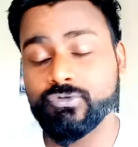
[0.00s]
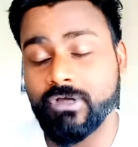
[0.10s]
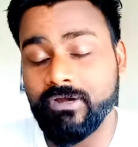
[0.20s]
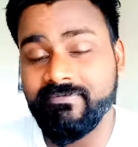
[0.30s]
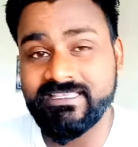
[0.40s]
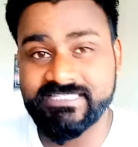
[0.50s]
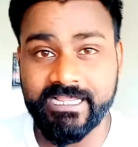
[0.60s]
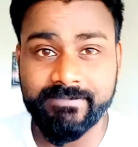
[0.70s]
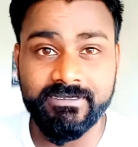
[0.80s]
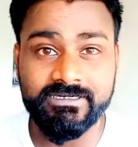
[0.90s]
always
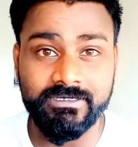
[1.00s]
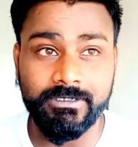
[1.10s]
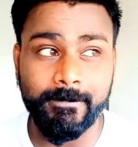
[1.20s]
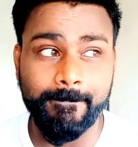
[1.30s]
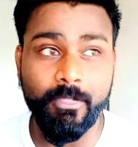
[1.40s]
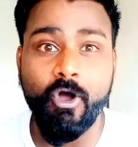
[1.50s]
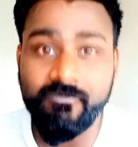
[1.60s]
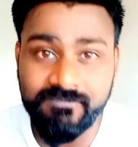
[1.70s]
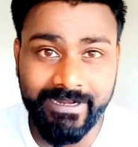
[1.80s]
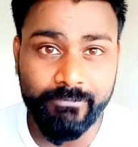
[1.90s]
recommend a
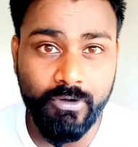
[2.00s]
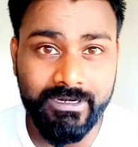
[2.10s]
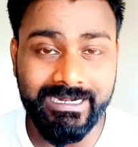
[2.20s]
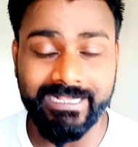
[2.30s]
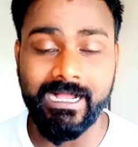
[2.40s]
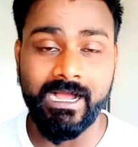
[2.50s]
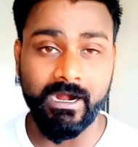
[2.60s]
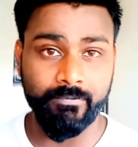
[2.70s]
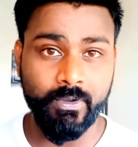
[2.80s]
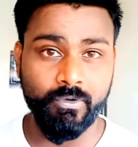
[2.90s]
offline wallet, like a
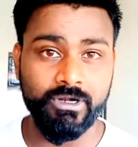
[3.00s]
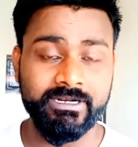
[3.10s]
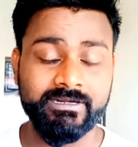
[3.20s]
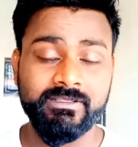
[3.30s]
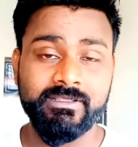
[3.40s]
hardware wallet,